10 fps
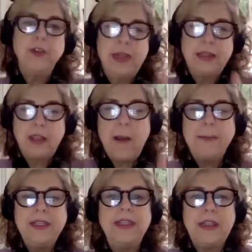that the
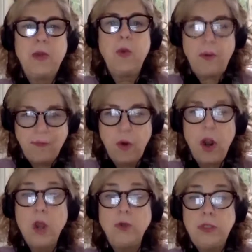company that they work for
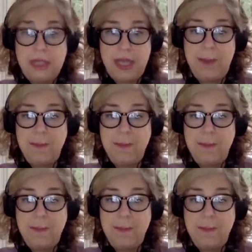owns them.